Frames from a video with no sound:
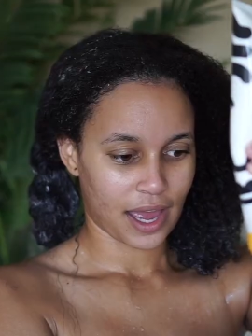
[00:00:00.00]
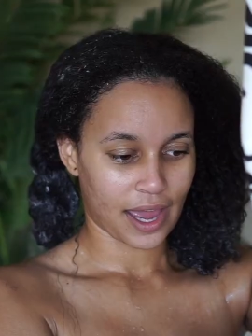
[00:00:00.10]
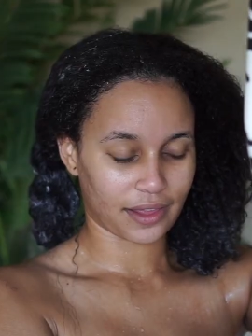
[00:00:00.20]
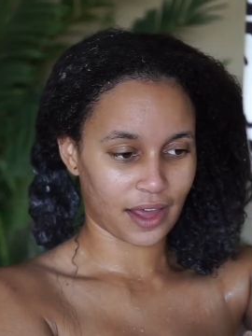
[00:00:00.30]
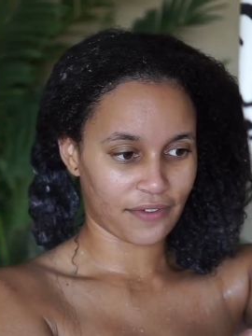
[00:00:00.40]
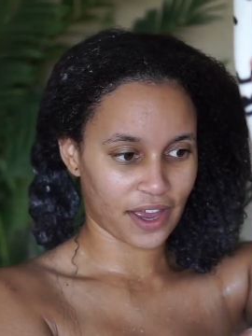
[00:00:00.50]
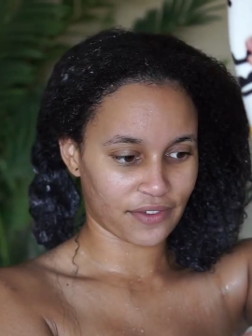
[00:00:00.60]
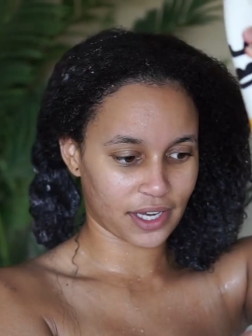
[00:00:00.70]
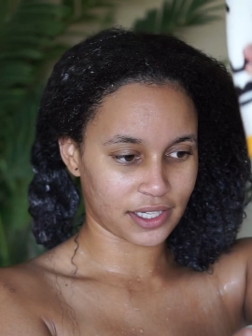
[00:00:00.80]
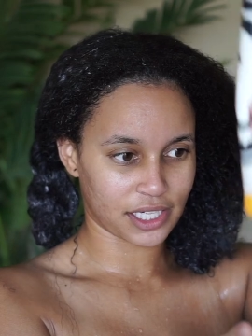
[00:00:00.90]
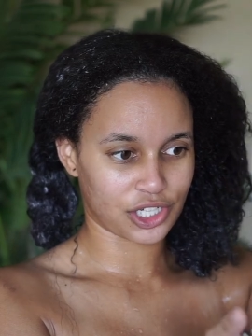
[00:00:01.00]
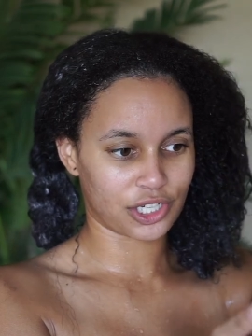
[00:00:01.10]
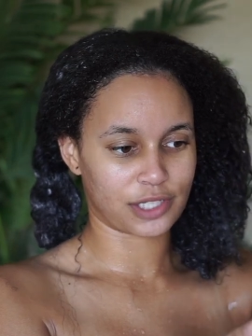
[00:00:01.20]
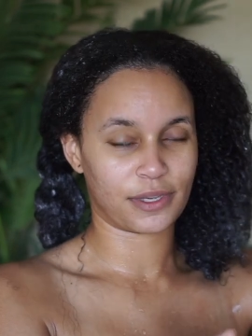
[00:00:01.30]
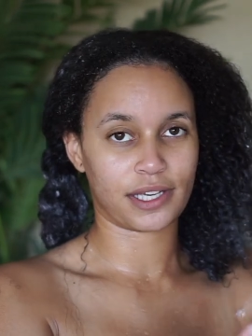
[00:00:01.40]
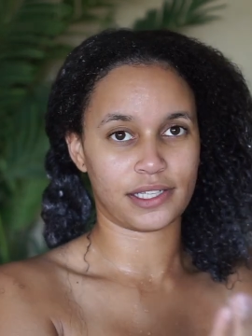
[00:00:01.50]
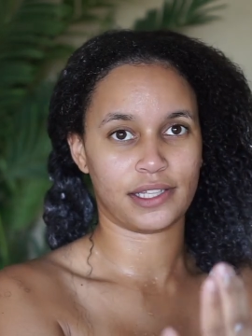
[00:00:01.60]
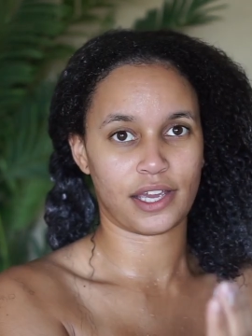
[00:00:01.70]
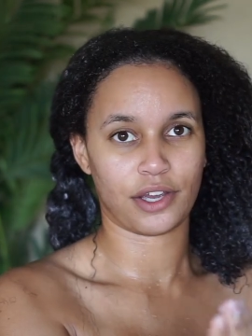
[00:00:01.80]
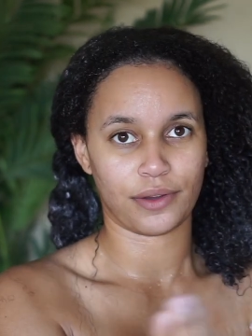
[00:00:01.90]
I love heavy conditioners because
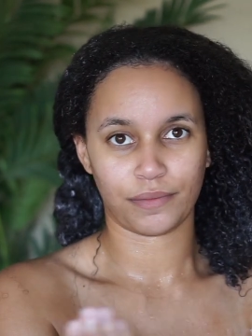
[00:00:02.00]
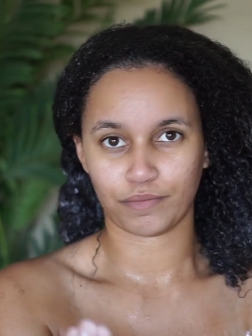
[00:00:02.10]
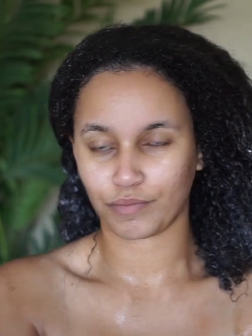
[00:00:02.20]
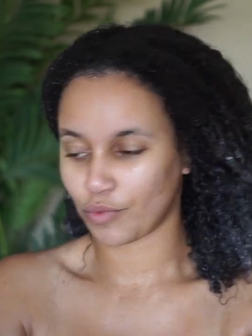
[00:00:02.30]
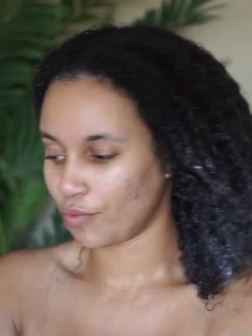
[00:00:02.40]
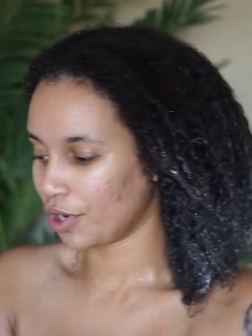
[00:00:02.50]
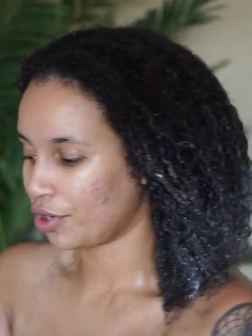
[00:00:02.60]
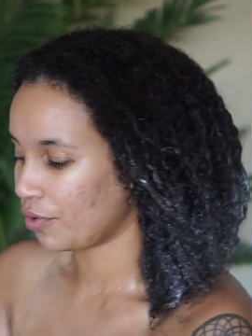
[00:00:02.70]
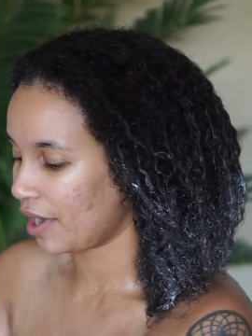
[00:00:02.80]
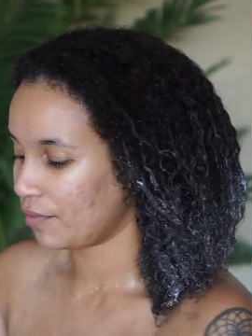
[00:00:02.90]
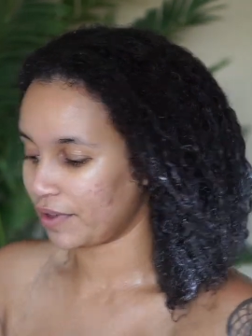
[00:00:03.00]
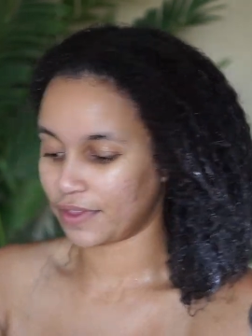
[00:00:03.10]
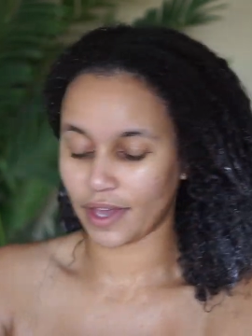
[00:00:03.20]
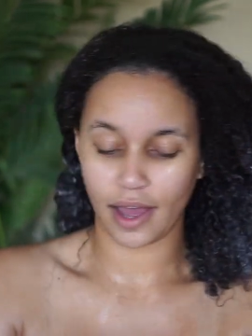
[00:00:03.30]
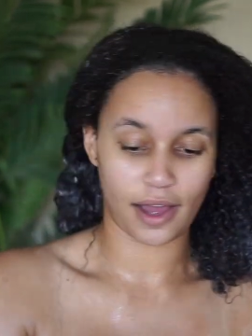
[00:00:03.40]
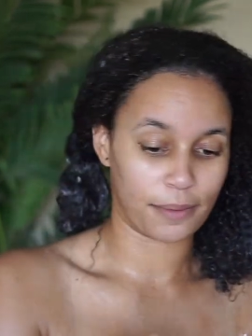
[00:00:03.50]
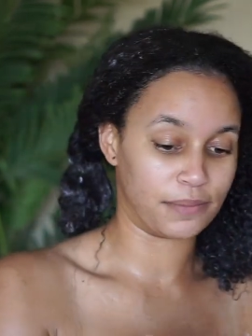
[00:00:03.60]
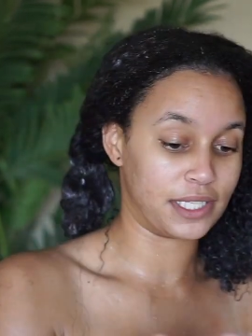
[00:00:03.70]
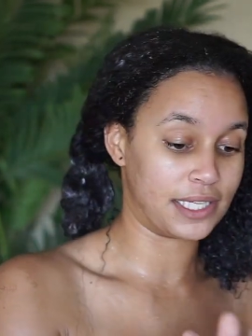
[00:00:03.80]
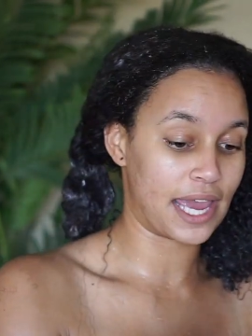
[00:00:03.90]
they work great with um,
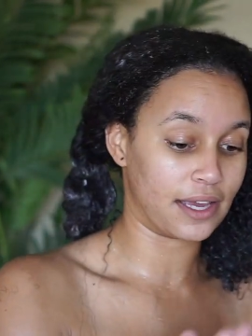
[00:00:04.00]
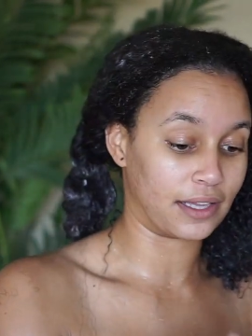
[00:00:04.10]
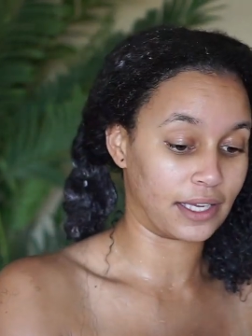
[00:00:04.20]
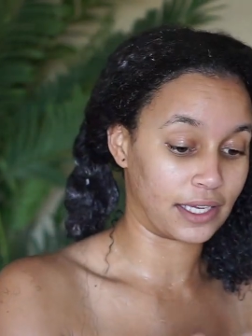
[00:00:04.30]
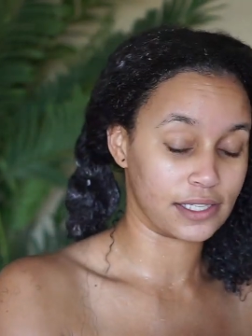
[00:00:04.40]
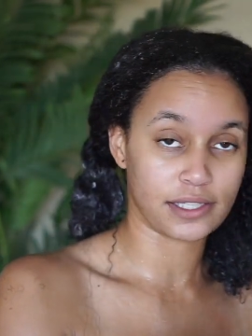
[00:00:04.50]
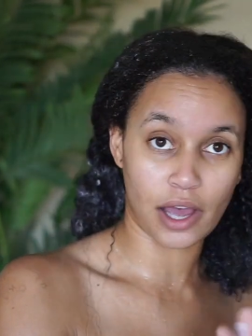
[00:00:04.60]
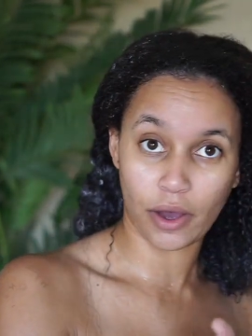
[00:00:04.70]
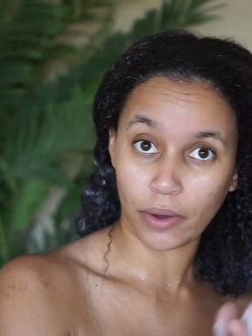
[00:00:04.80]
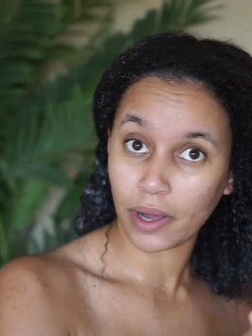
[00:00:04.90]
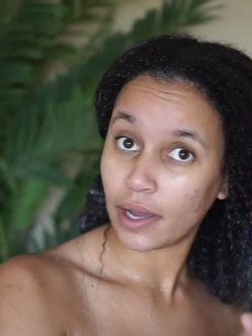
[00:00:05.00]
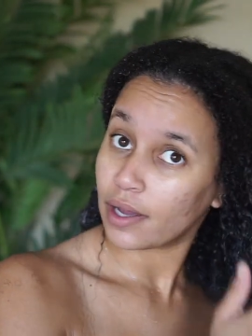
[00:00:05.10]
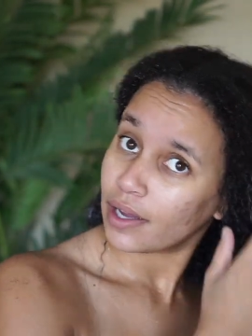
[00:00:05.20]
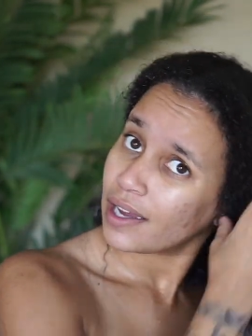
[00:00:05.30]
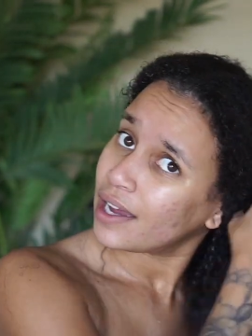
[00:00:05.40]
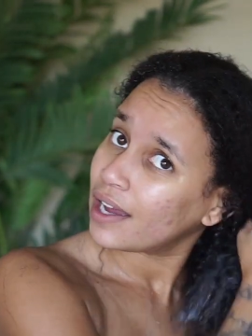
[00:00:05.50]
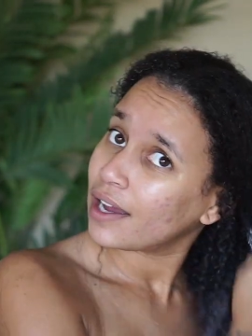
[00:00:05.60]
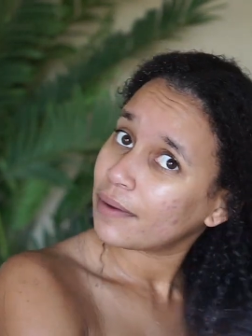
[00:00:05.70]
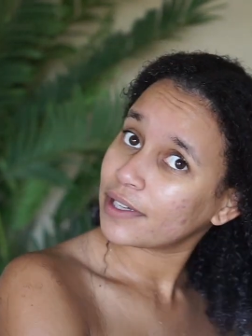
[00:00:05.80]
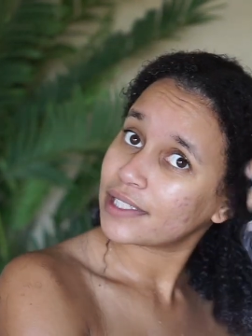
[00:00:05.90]
detangling. So
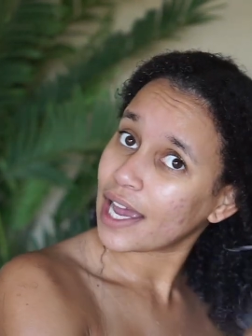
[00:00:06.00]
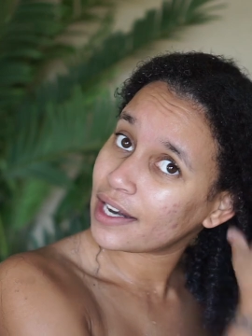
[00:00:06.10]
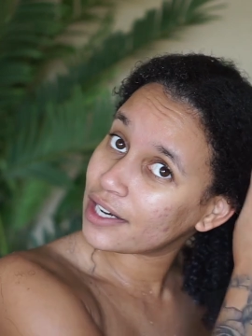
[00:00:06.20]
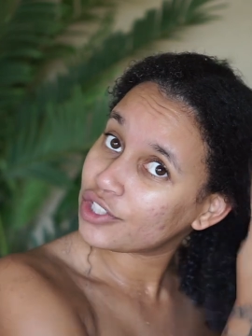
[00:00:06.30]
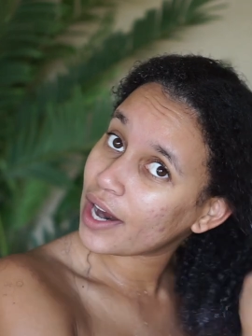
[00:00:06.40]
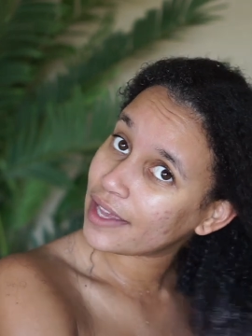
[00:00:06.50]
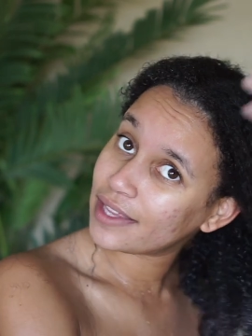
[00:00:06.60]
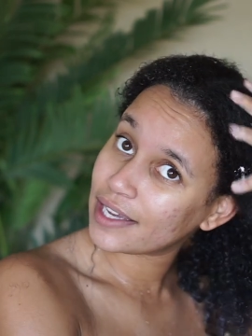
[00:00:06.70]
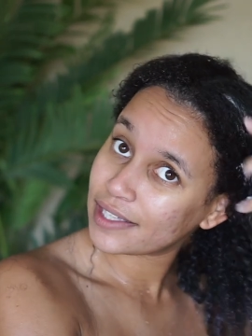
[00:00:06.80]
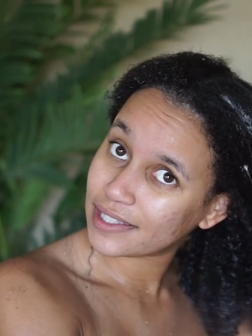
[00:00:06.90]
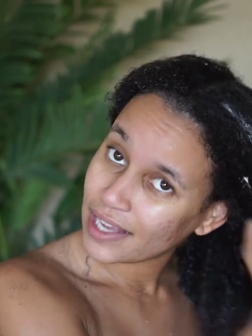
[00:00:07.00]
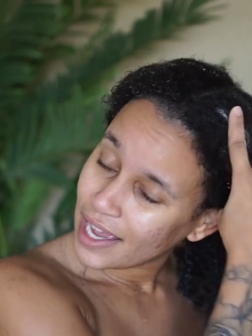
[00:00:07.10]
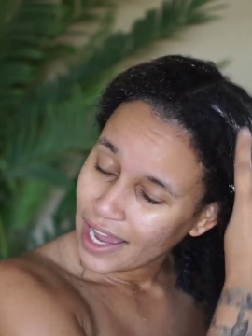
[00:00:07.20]
I'm excited to try this.